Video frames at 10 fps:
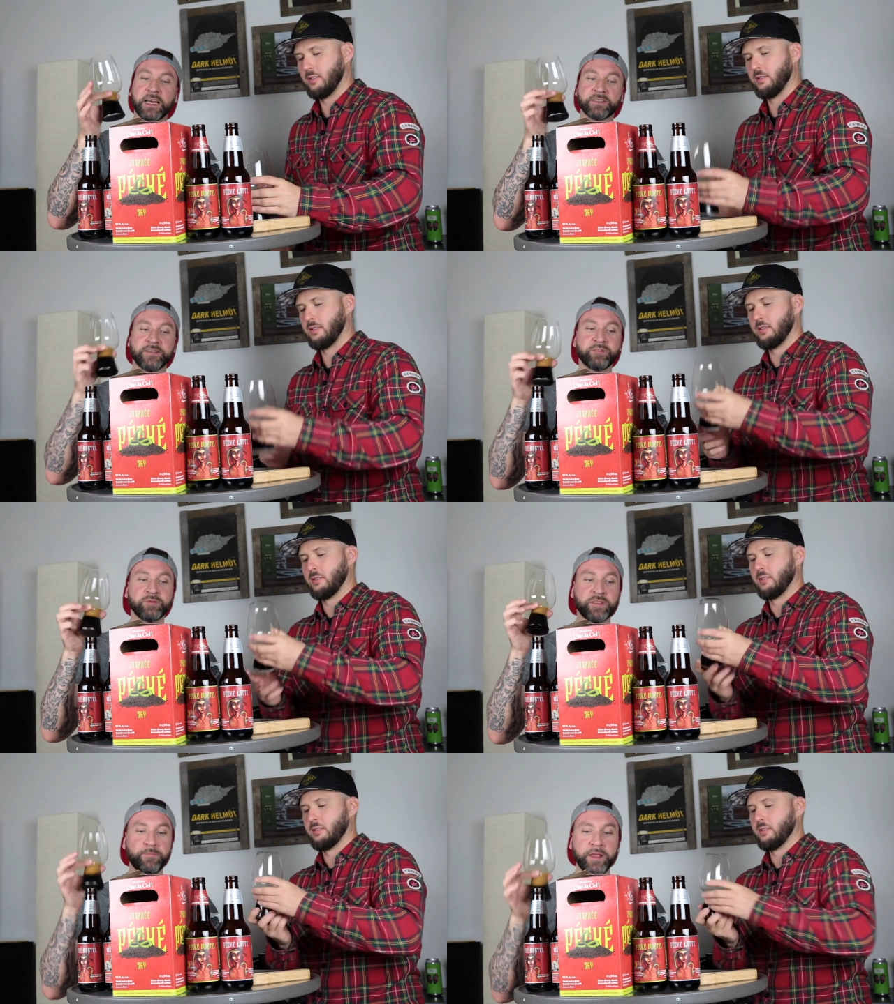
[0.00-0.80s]
Speaker 1: now. So this was
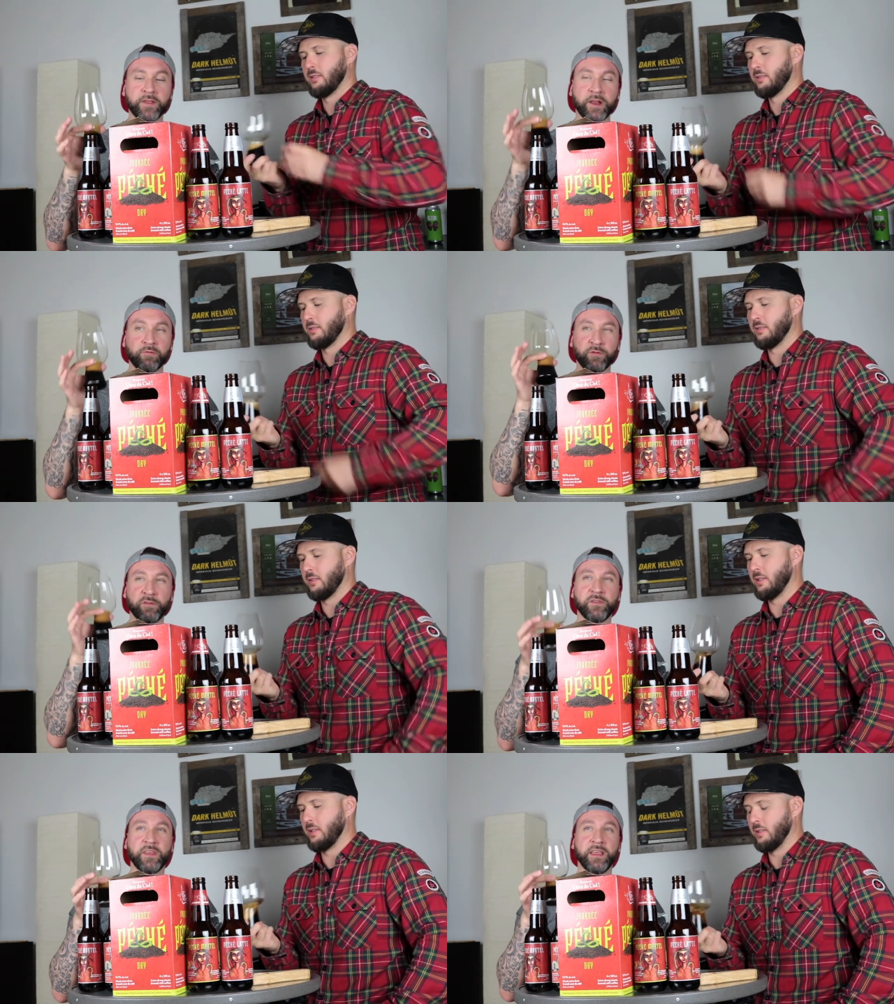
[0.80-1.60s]
the beer that I
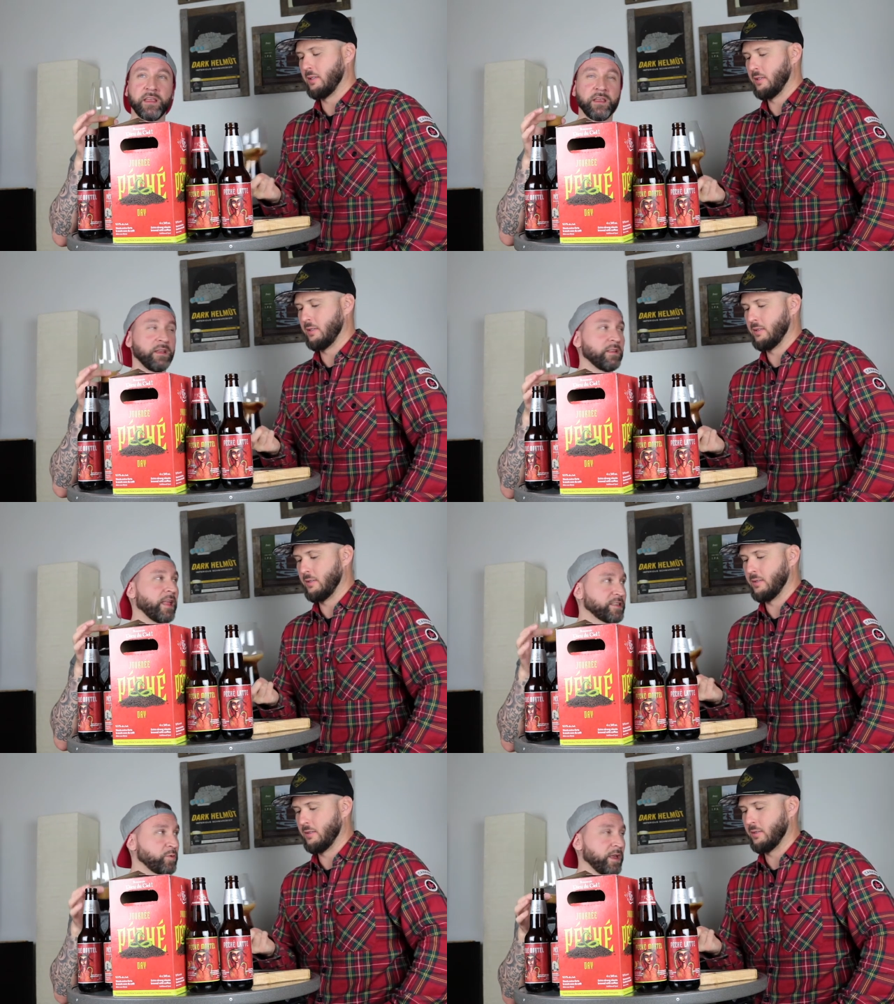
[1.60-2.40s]
reviewed the
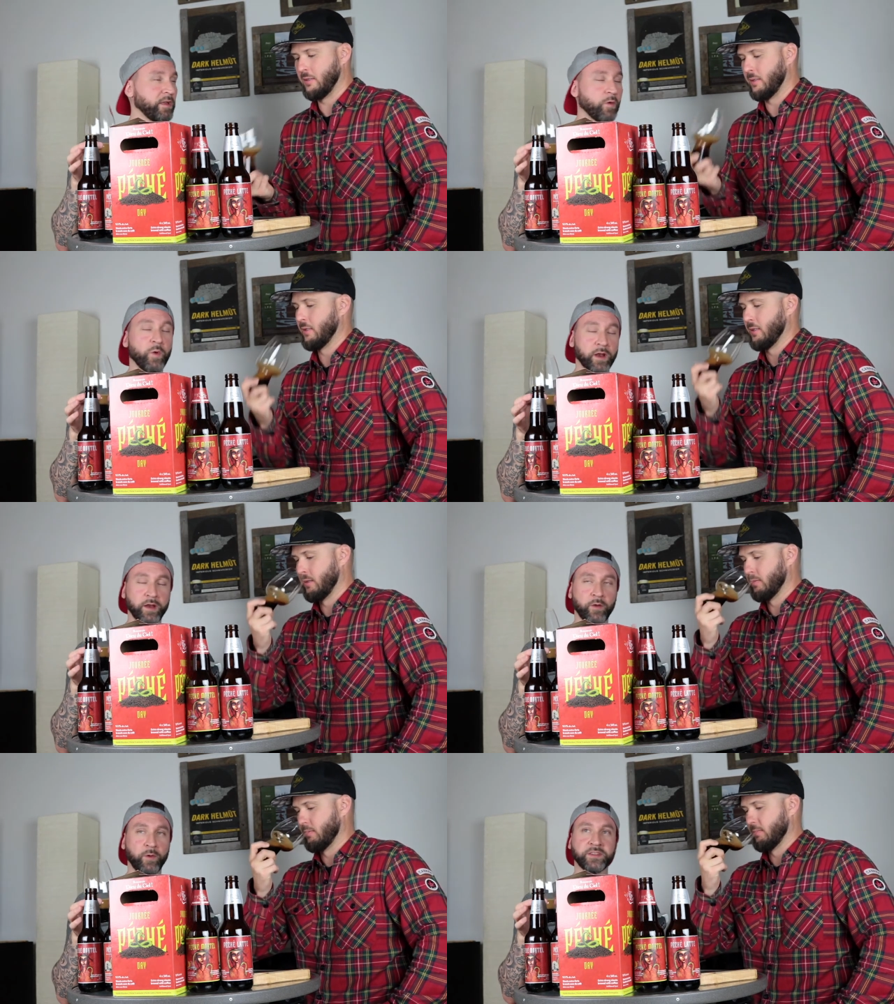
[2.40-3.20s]
last week or when I don't
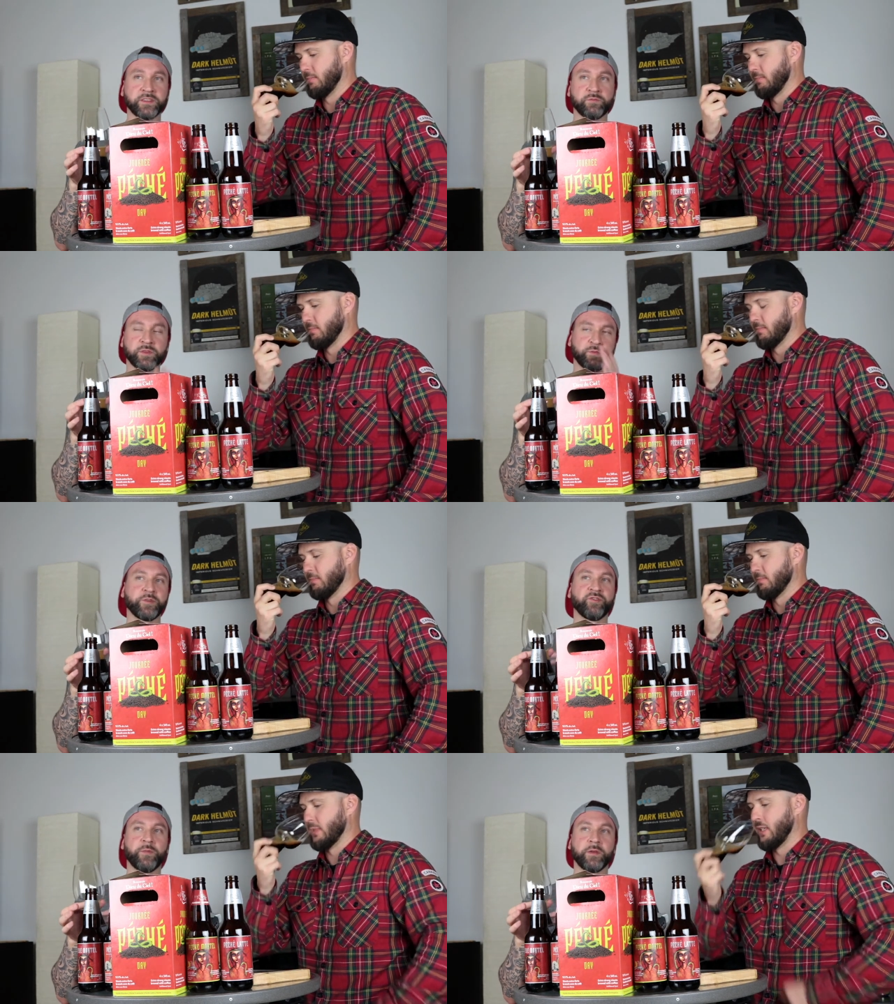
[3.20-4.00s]
know when this is. It's probably
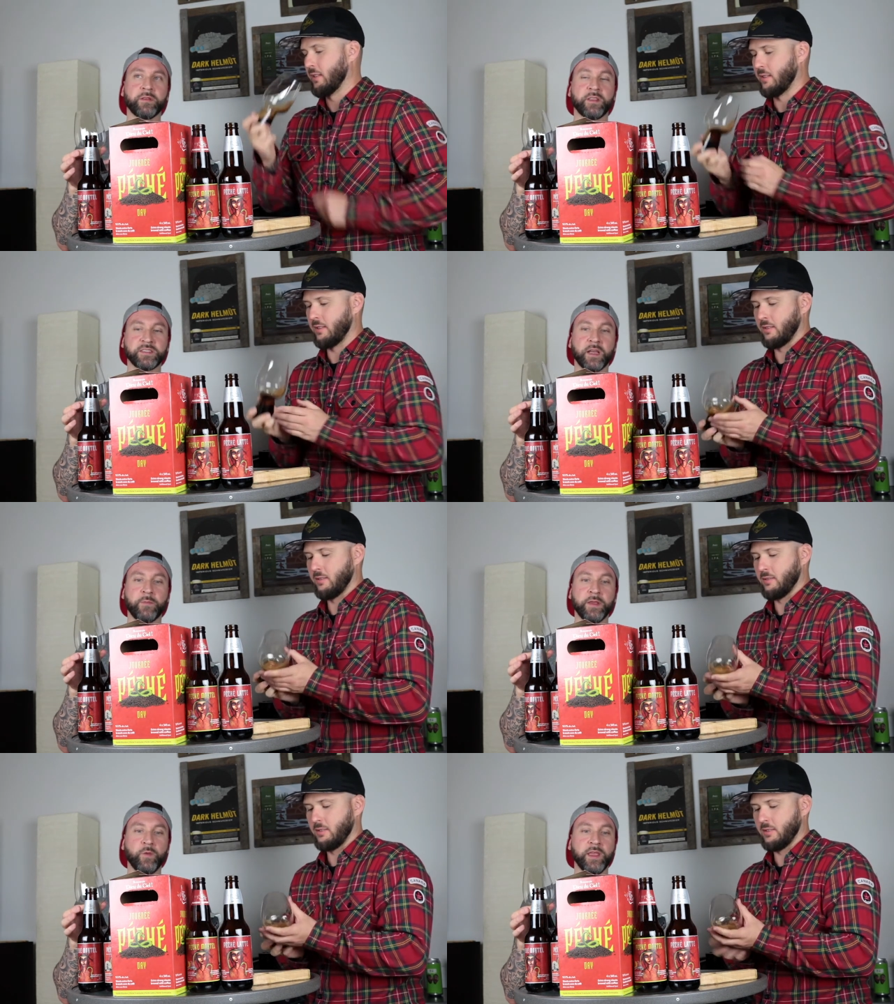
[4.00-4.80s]
dropping this
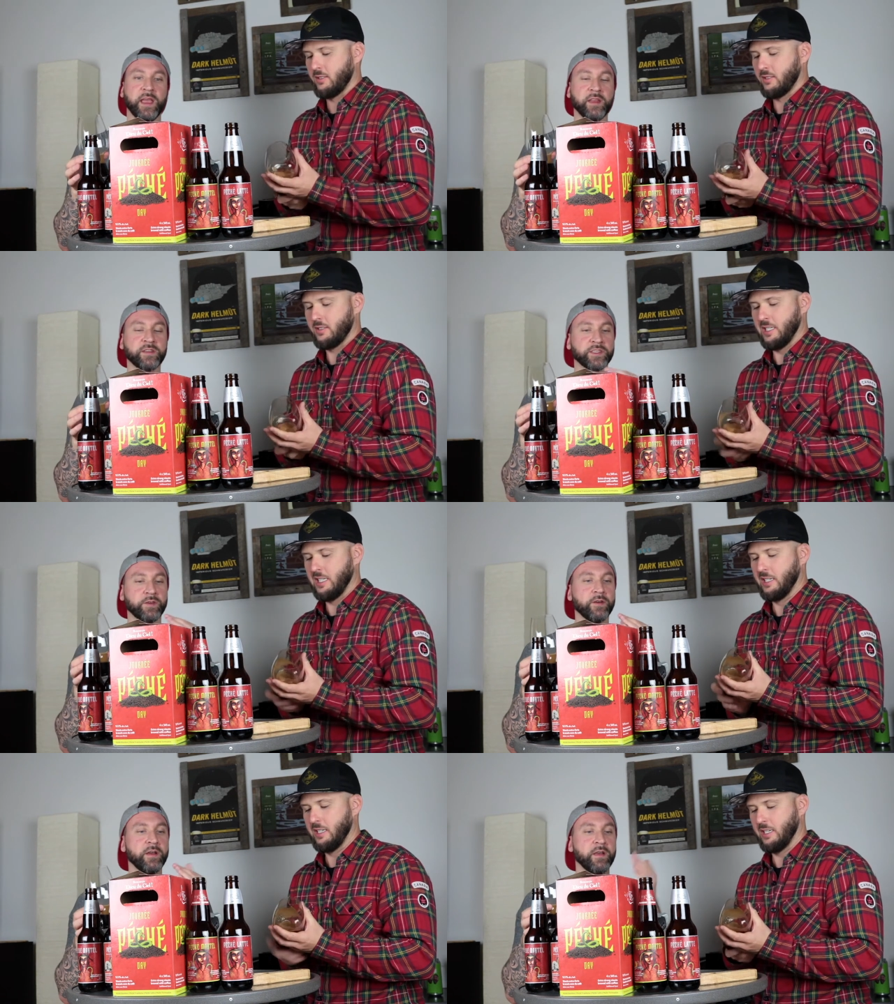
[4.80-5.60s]
coming weekend.
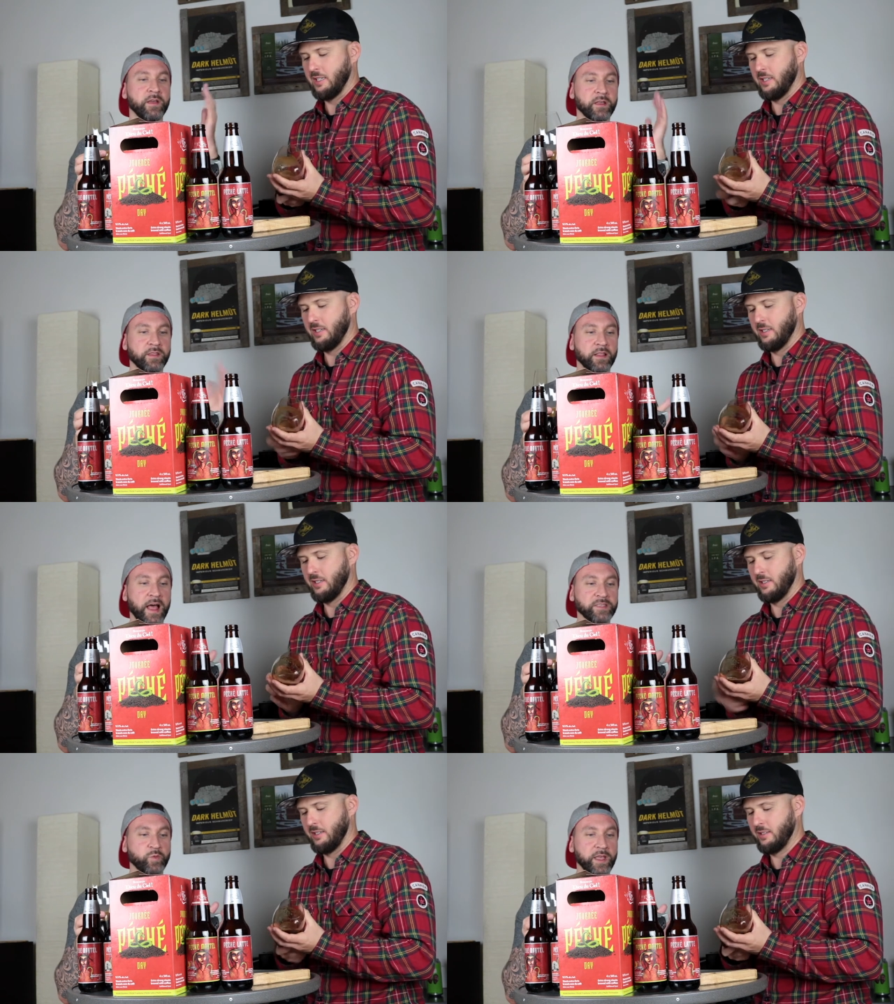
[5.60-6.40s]
So the
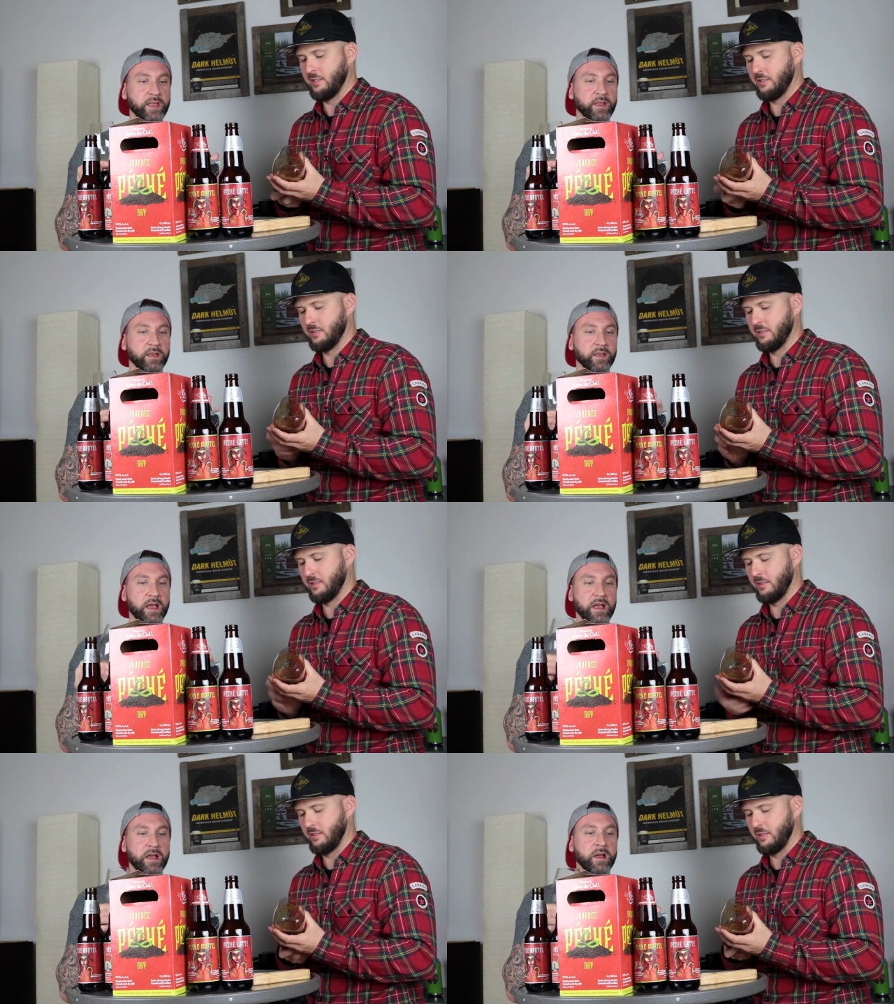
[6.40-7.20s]
last week,
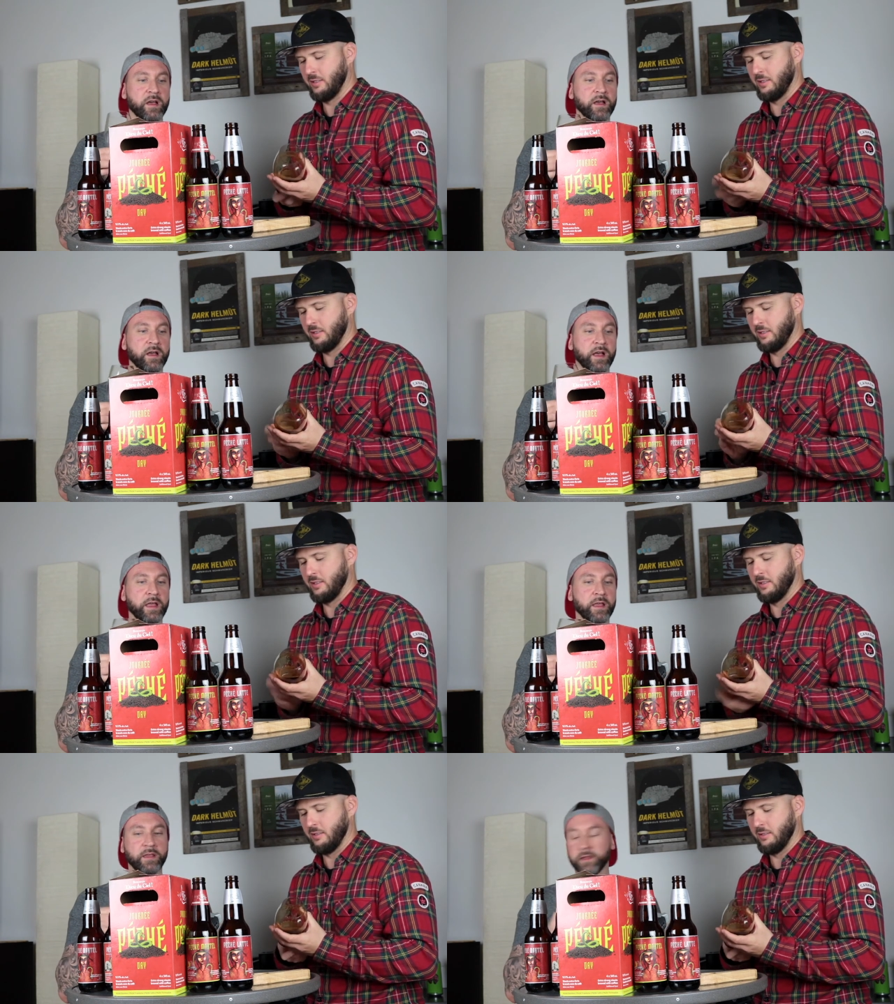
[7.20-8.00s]
I